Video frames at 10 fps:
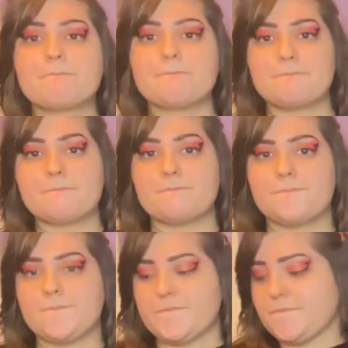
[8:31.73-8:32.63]

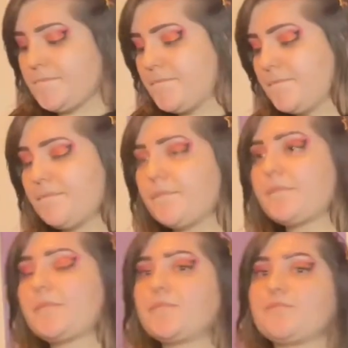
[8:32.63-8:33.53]

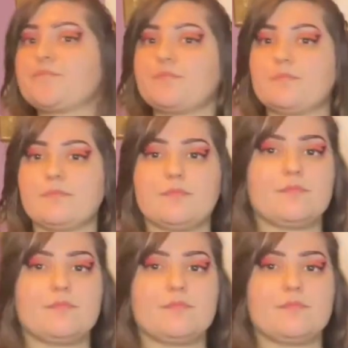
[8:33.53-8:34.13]
This person isn't speaking.